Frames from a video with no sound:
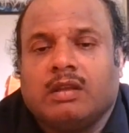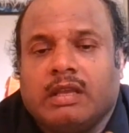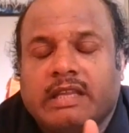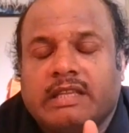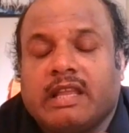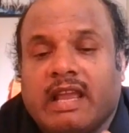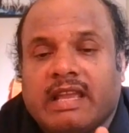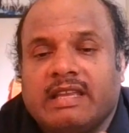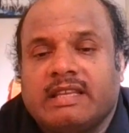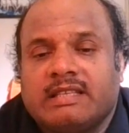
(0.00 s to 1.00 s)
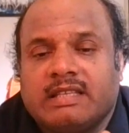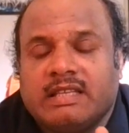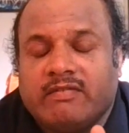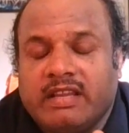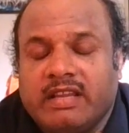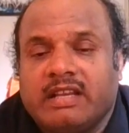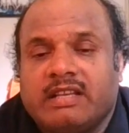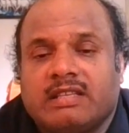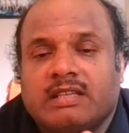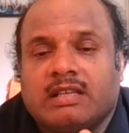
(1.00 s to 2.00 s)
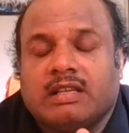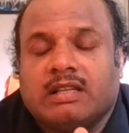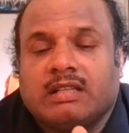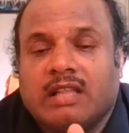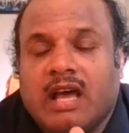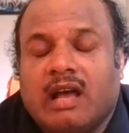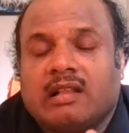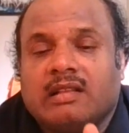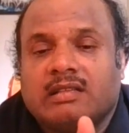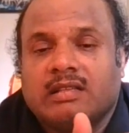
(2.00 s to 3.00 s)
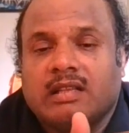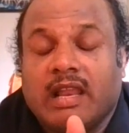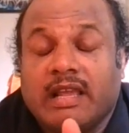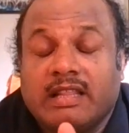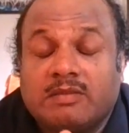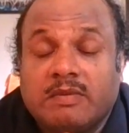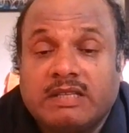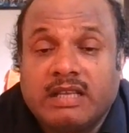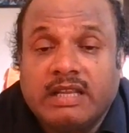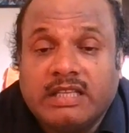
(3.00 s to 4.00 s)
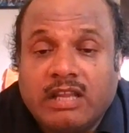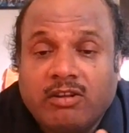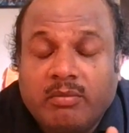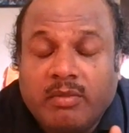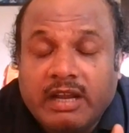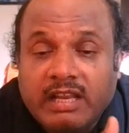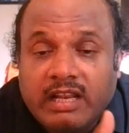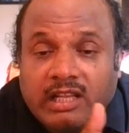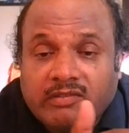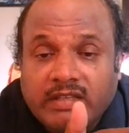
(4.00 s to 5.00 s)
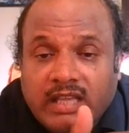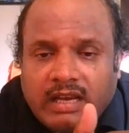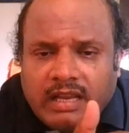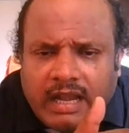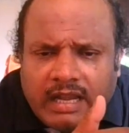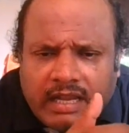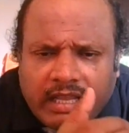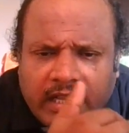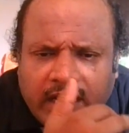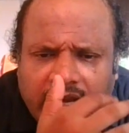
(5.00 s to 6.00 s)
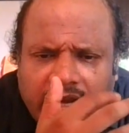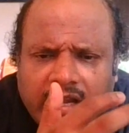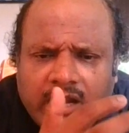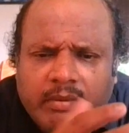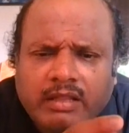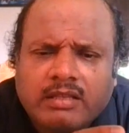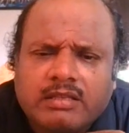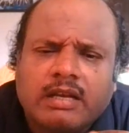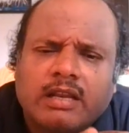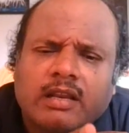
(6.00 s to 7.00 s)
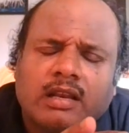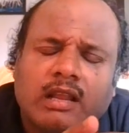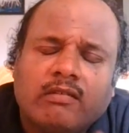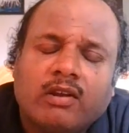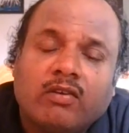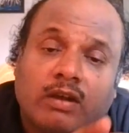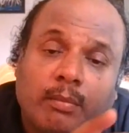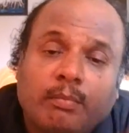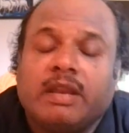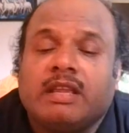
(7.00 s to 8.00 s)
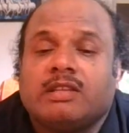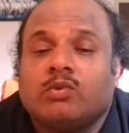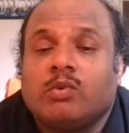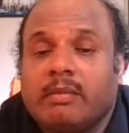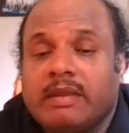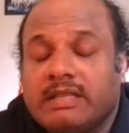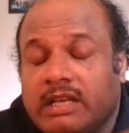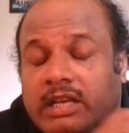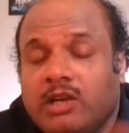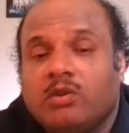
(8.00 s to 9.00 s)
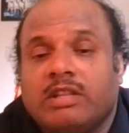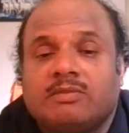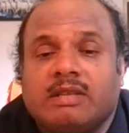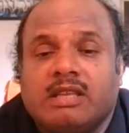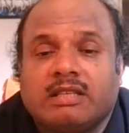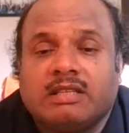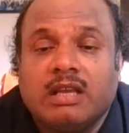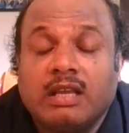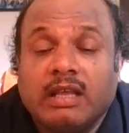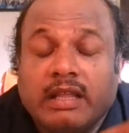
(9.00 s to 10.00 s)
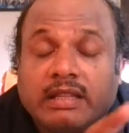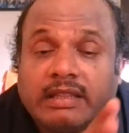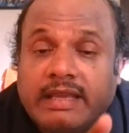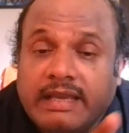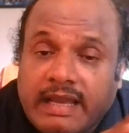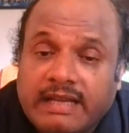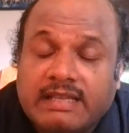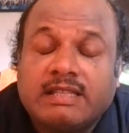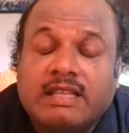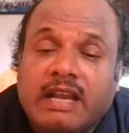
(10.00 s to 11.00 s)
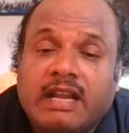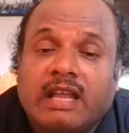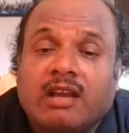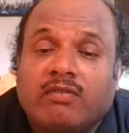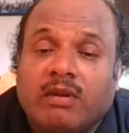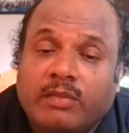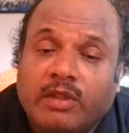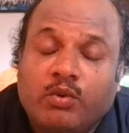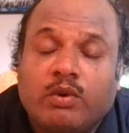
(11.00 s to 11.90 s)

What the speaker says: each rice, wheats, dals, like this basically each and every materials which are getting created by the certain level of companies who are basically into this business, they gets the data from the